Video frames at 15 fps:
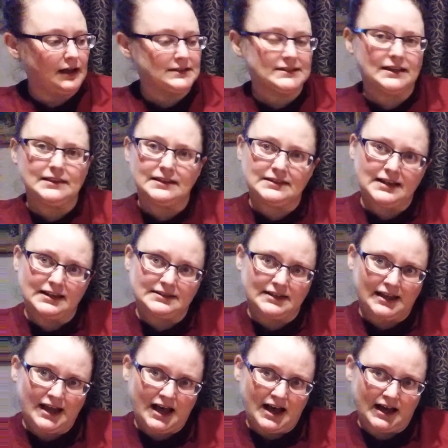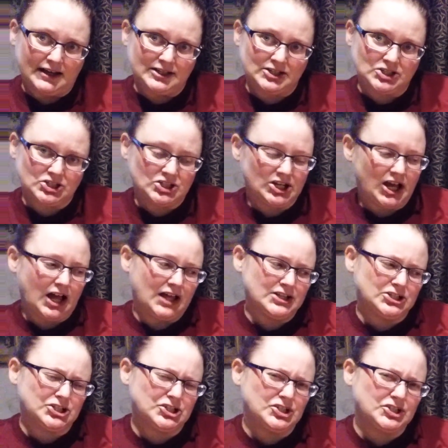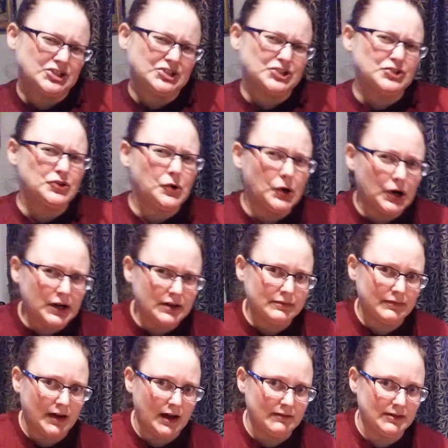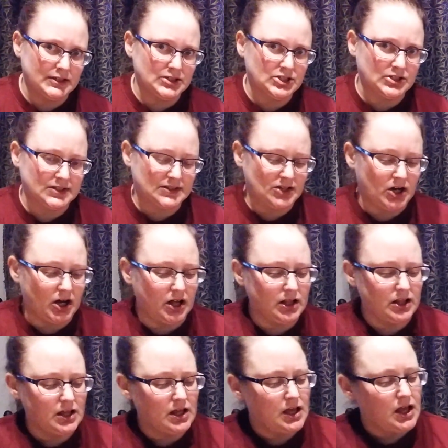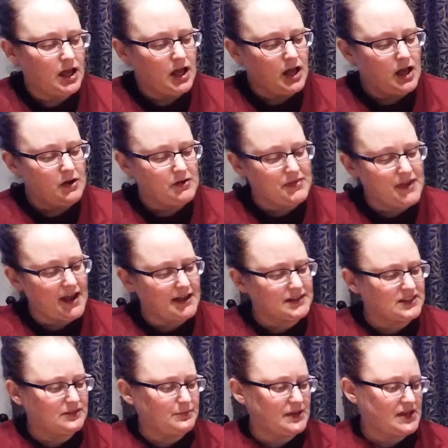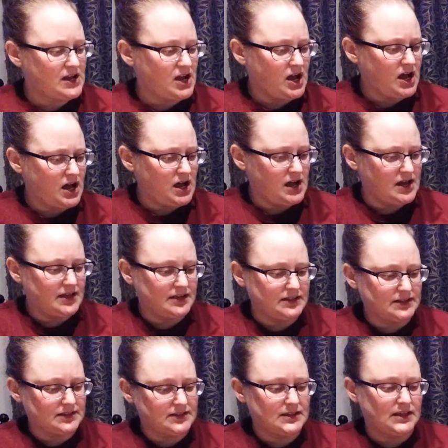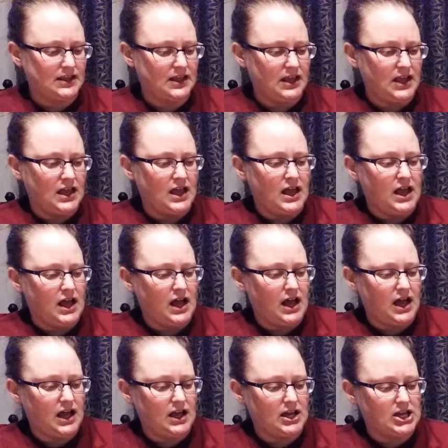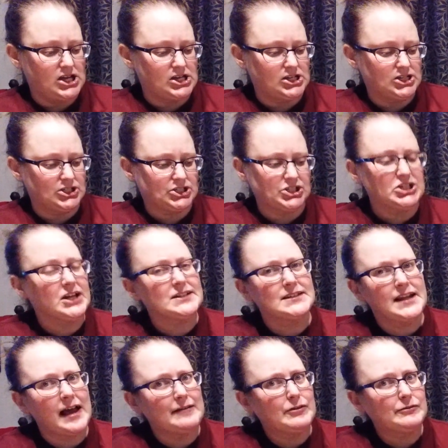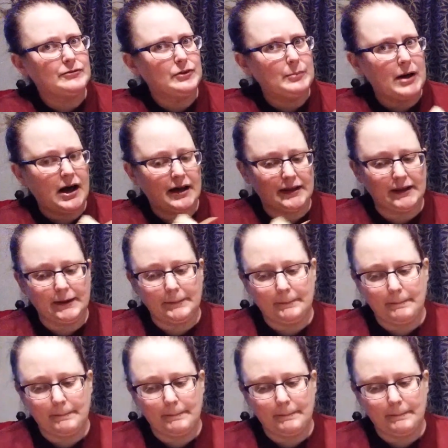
said this has a catch. She's sort of 5 inches tall. That's because she doesn't have a full body.